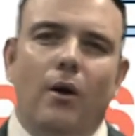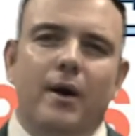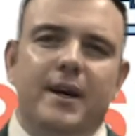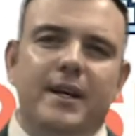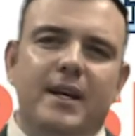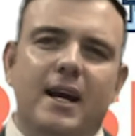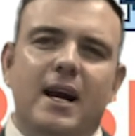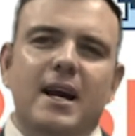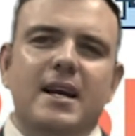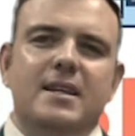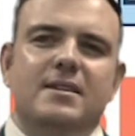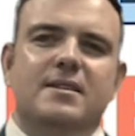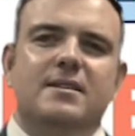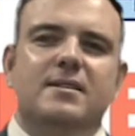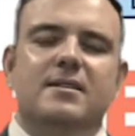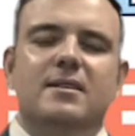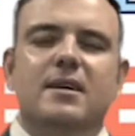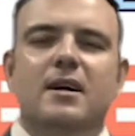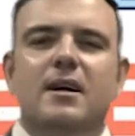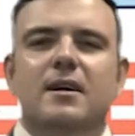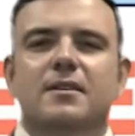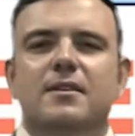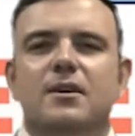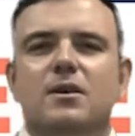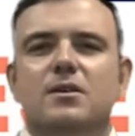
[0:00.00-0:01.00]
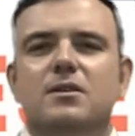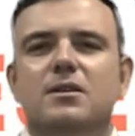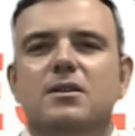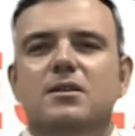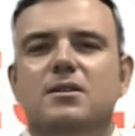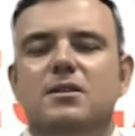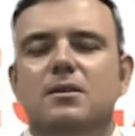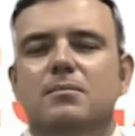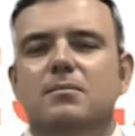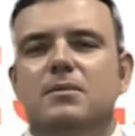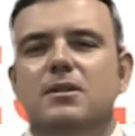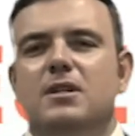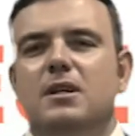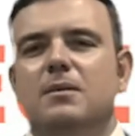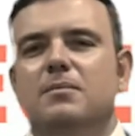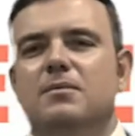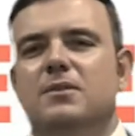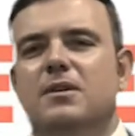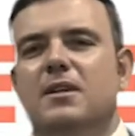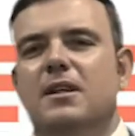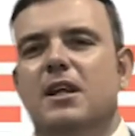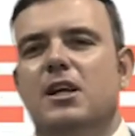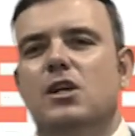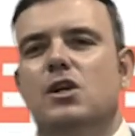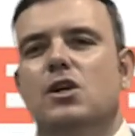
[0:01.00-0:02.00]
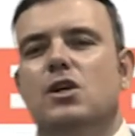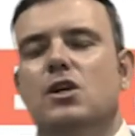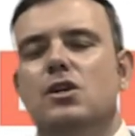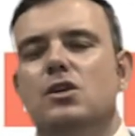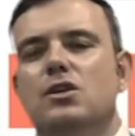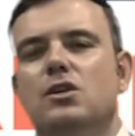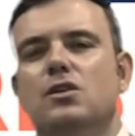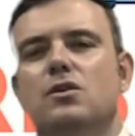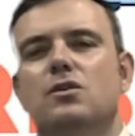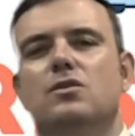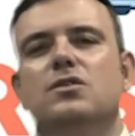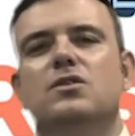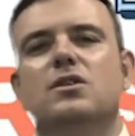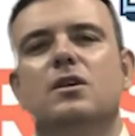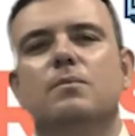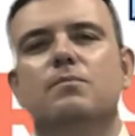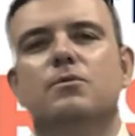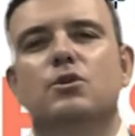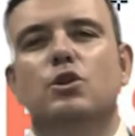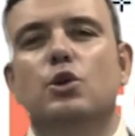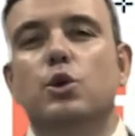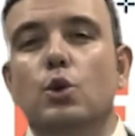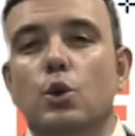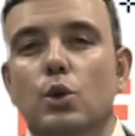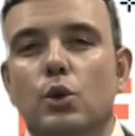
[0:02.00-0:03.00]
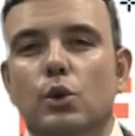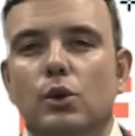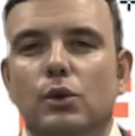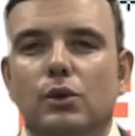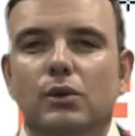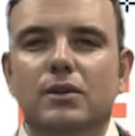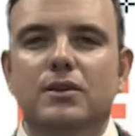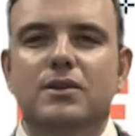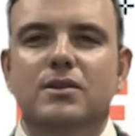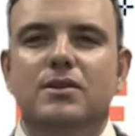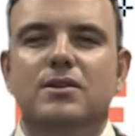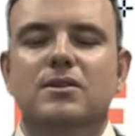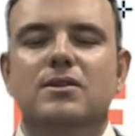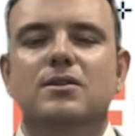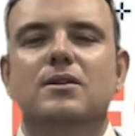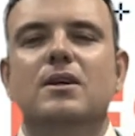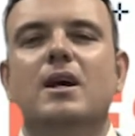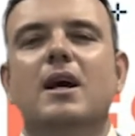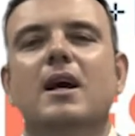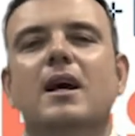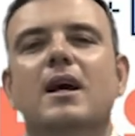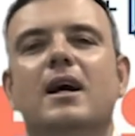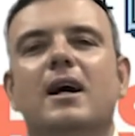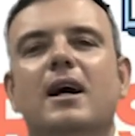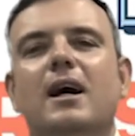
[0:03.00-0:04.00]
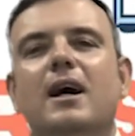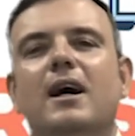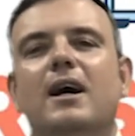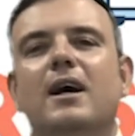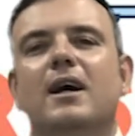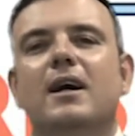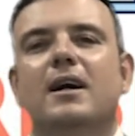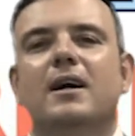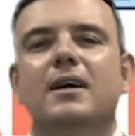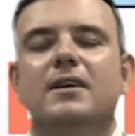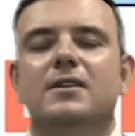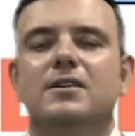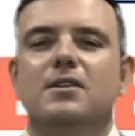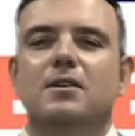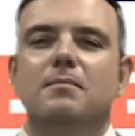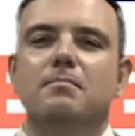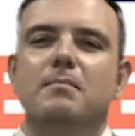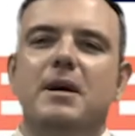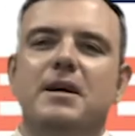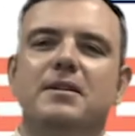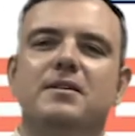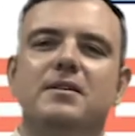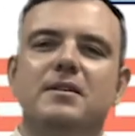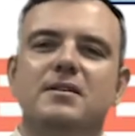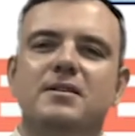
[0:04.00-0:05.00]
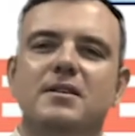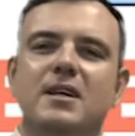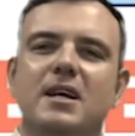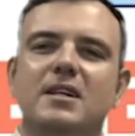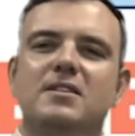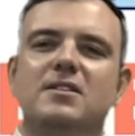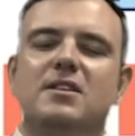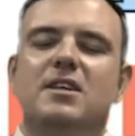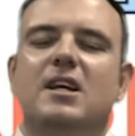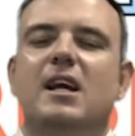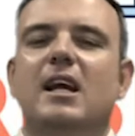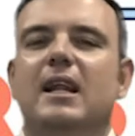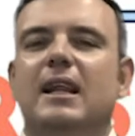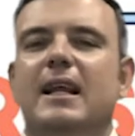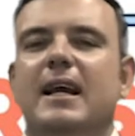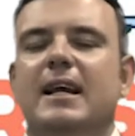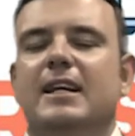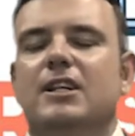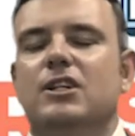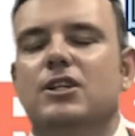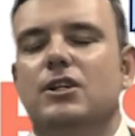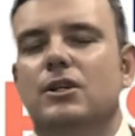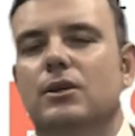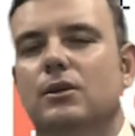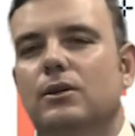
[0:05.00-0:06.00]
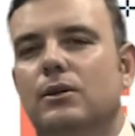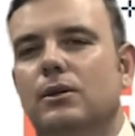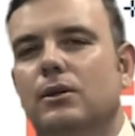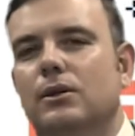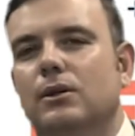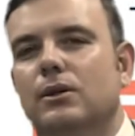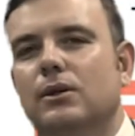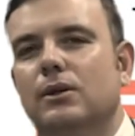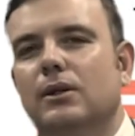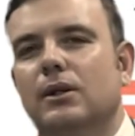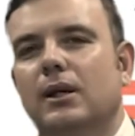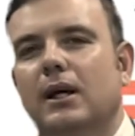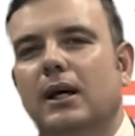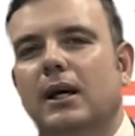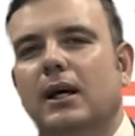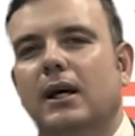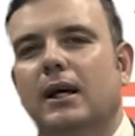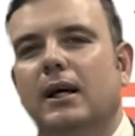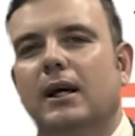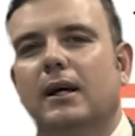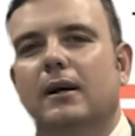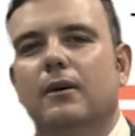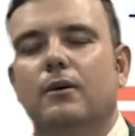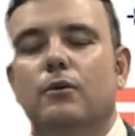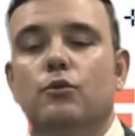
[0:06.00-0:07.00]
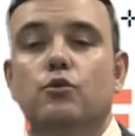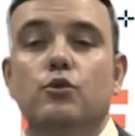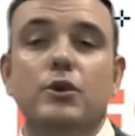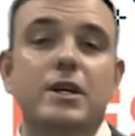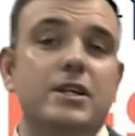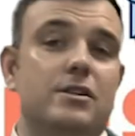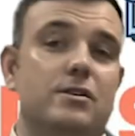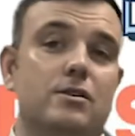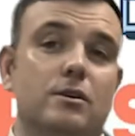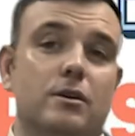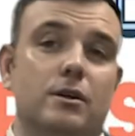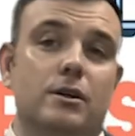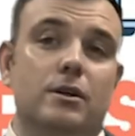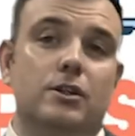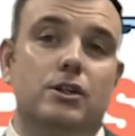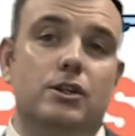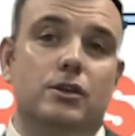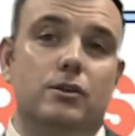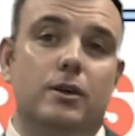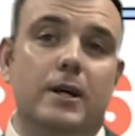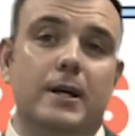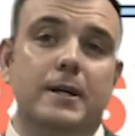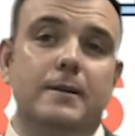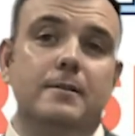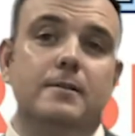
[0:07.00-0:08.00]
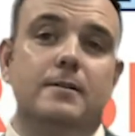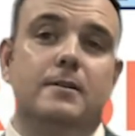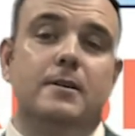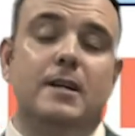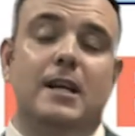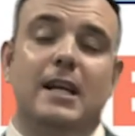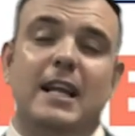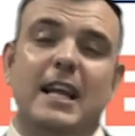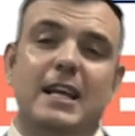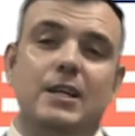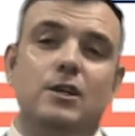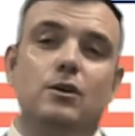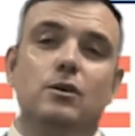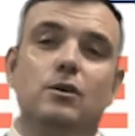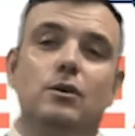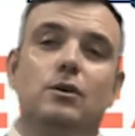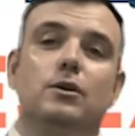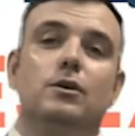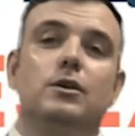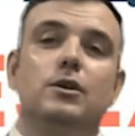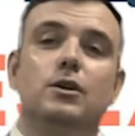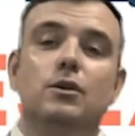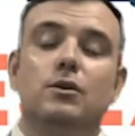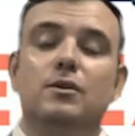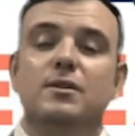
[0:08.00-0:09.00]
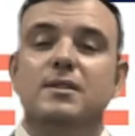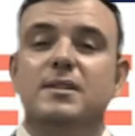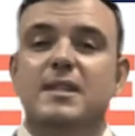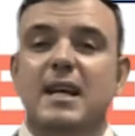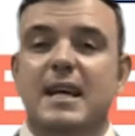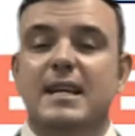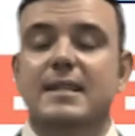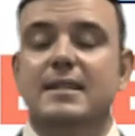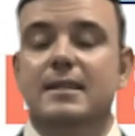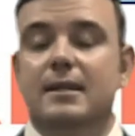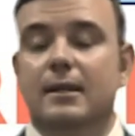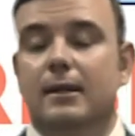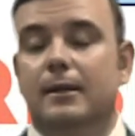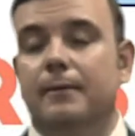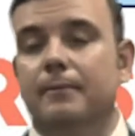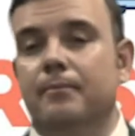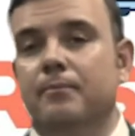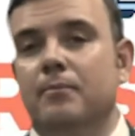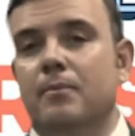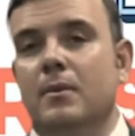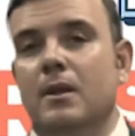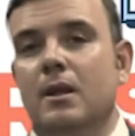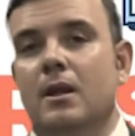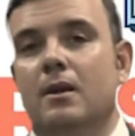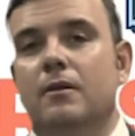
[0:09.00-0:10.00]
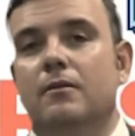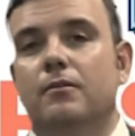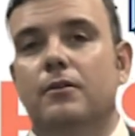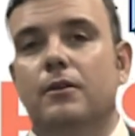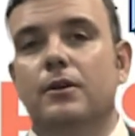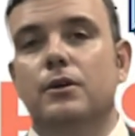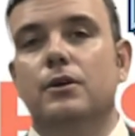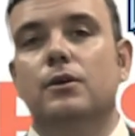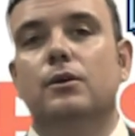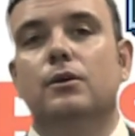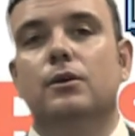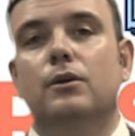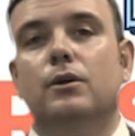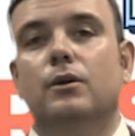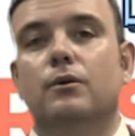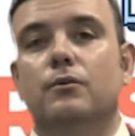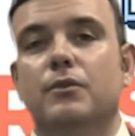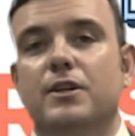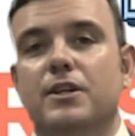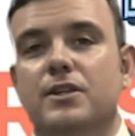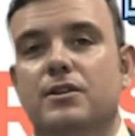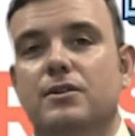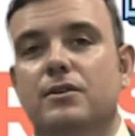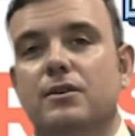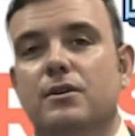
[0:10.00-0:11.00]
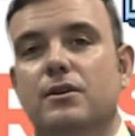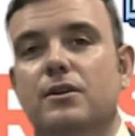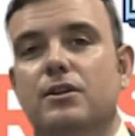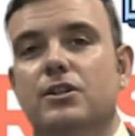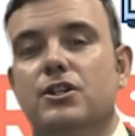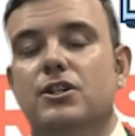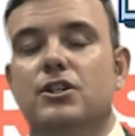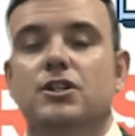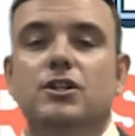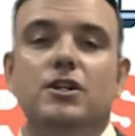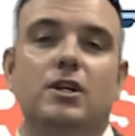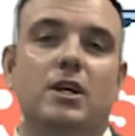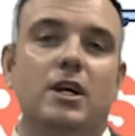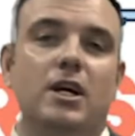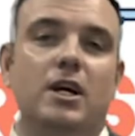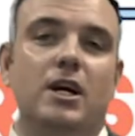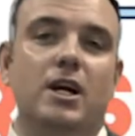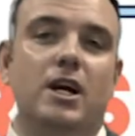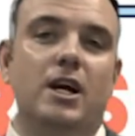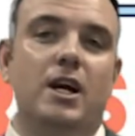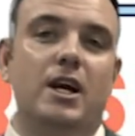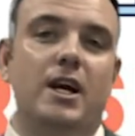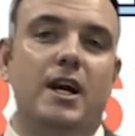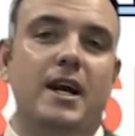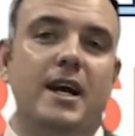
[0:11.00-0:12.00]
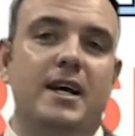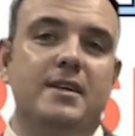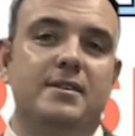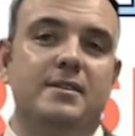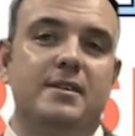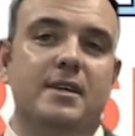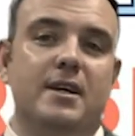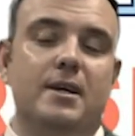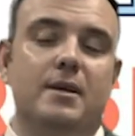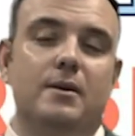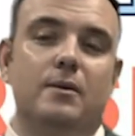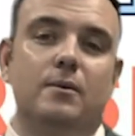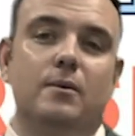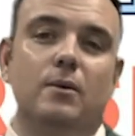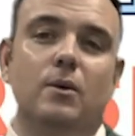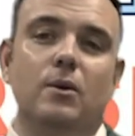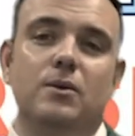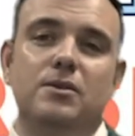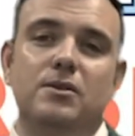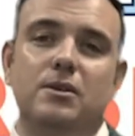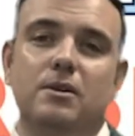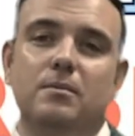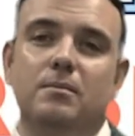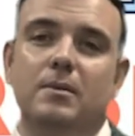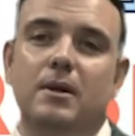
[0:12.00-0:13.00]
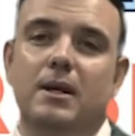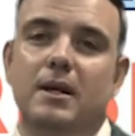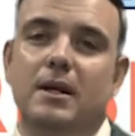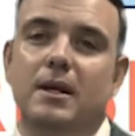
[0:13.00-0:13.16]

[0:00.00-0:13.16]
Alright guys, those are some tips so that you can use some tools uh, some methods there to collect your uh, research, right? To collect your, your data for your research uh, essay. Awesome.